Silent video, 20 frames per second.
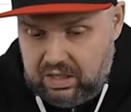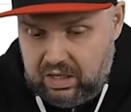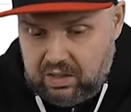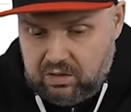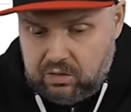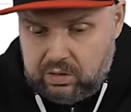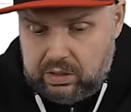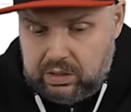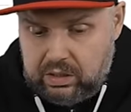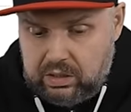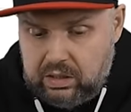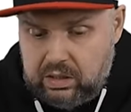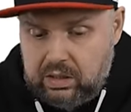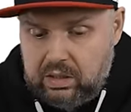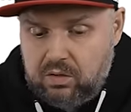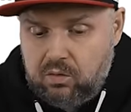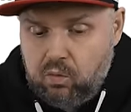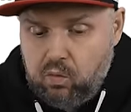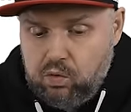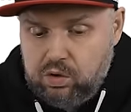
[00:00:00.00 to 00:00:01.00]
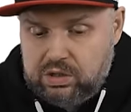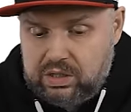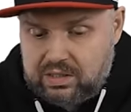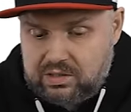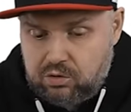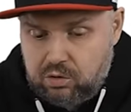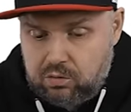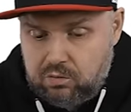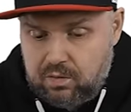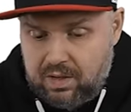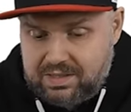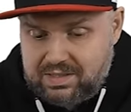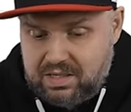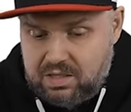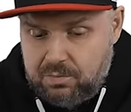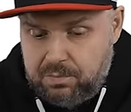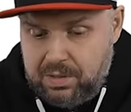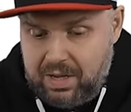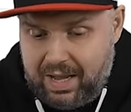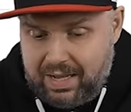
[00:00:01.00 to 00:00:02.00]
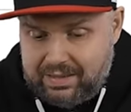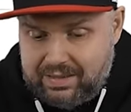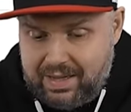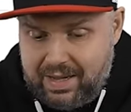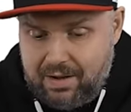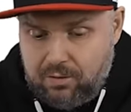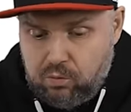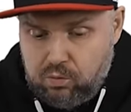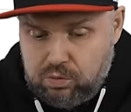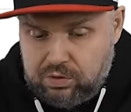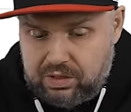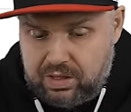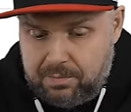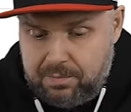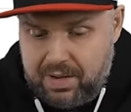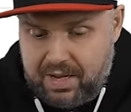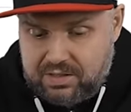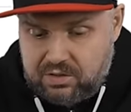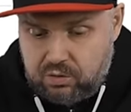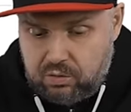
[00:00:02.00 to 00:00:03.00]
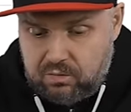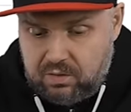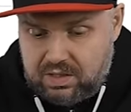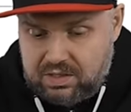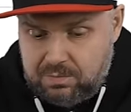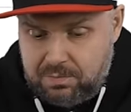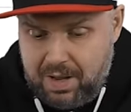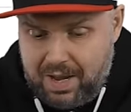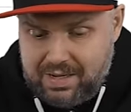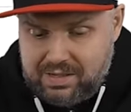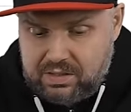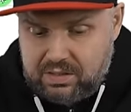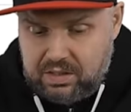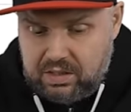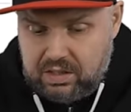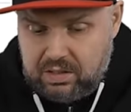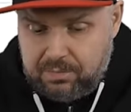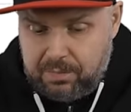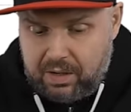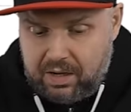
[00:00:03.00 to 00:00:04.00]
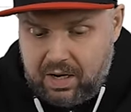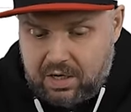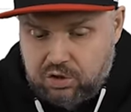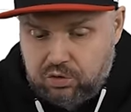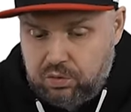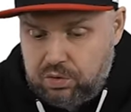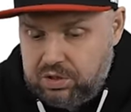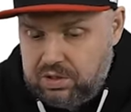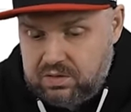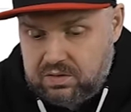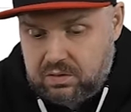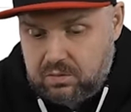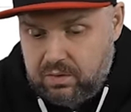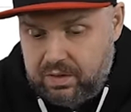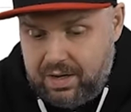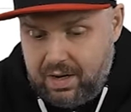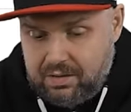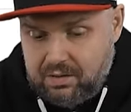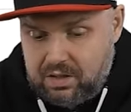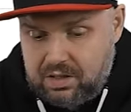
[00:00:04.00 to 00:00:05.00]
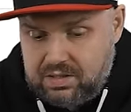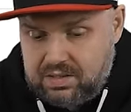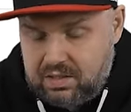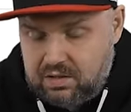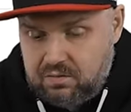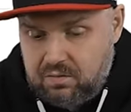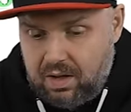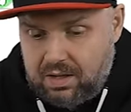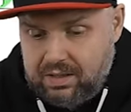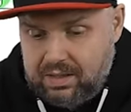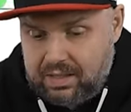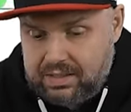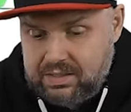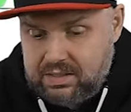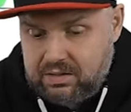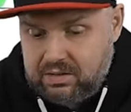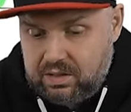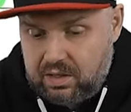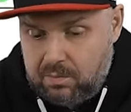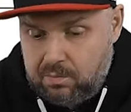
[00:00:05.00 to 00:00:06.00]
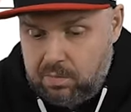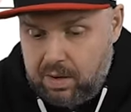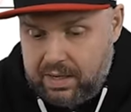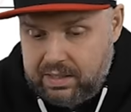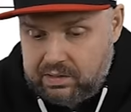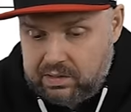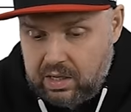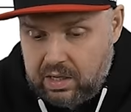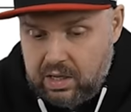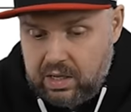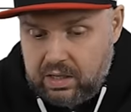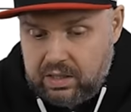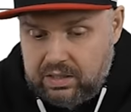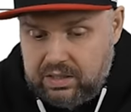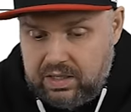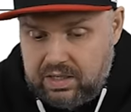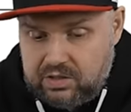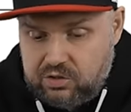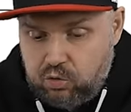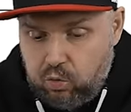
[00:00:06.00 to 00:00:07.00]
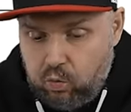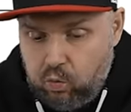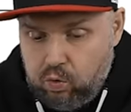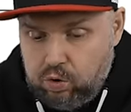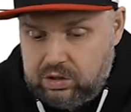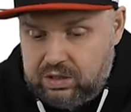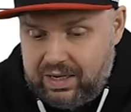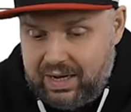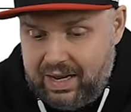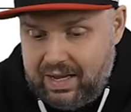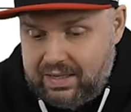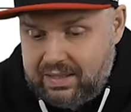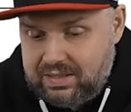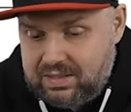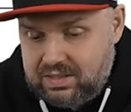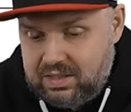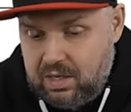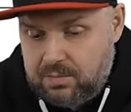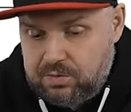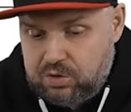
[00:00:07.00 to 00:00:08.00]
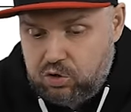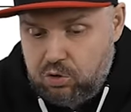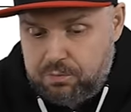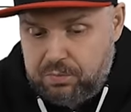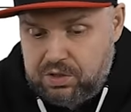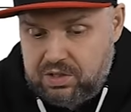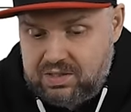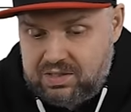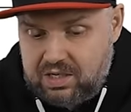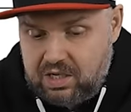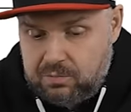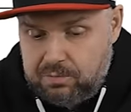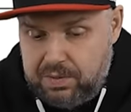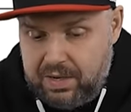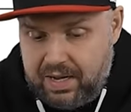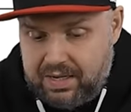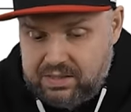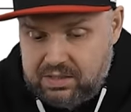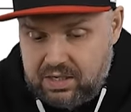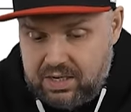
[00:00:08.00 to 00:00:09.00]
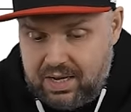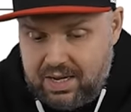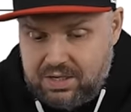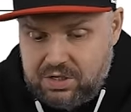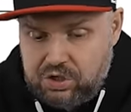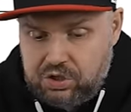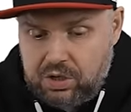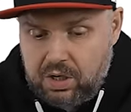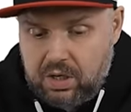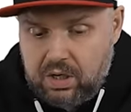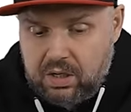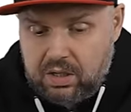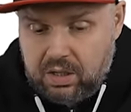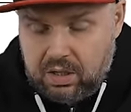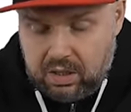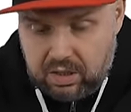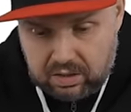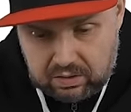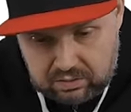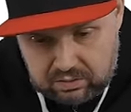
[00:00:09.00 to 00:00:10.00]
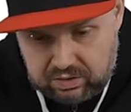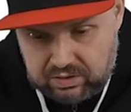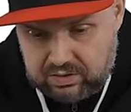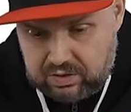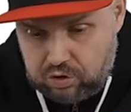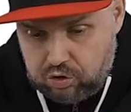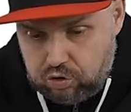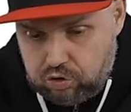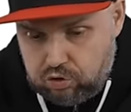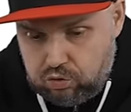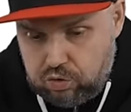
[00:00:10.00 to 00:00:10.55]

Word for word: Ultra one twenty-five, Ultra five one twenty-five, and so far the only option is thirty-two by one terabytes. There is Ultra seven one fifty-five H eleven ninety-nine by five ten ninety-nine.